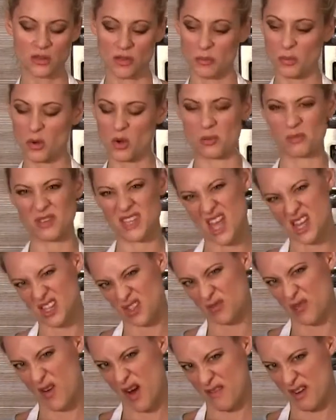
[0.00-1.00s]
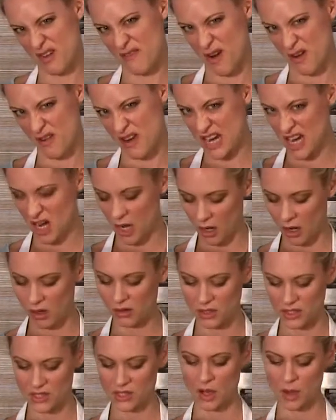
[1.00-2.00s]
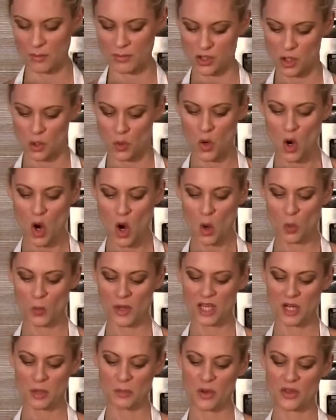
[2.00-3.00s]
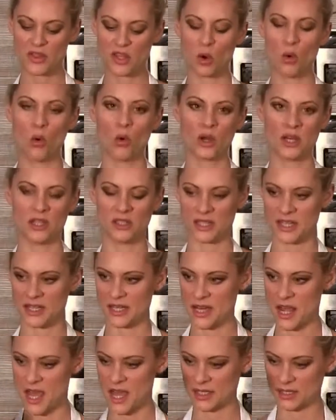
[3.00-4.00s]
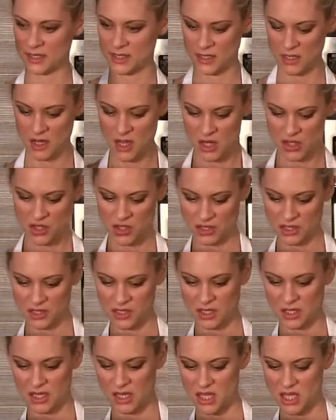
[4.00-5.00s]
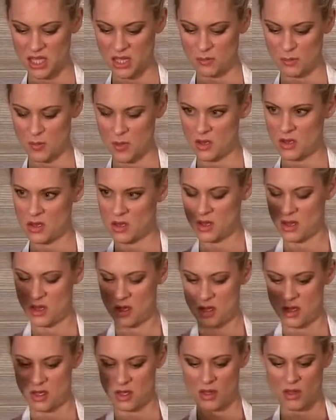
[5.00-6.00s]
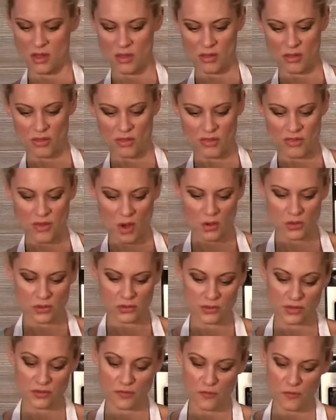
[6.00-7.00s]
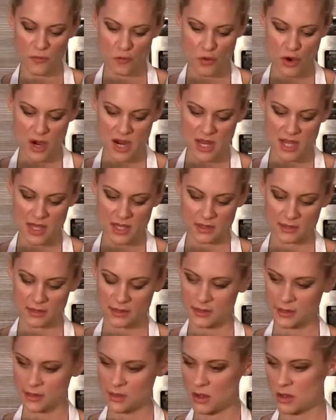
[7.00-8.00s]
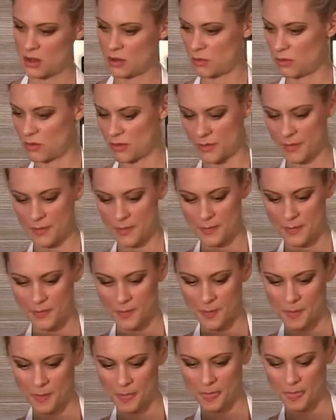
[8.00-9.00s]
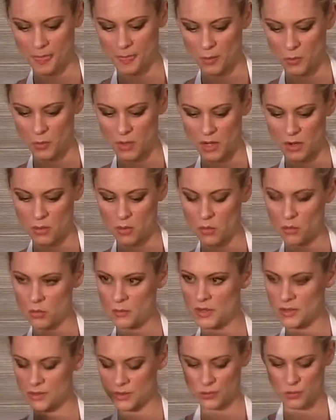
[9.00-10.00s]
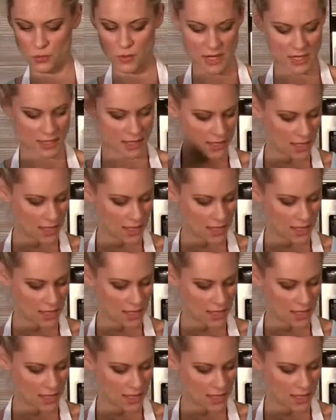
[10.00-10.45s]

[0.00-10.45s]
at the bottom gets very, very clunked up. So we're gonna put the oil in next just to keep those free. So we're almost ready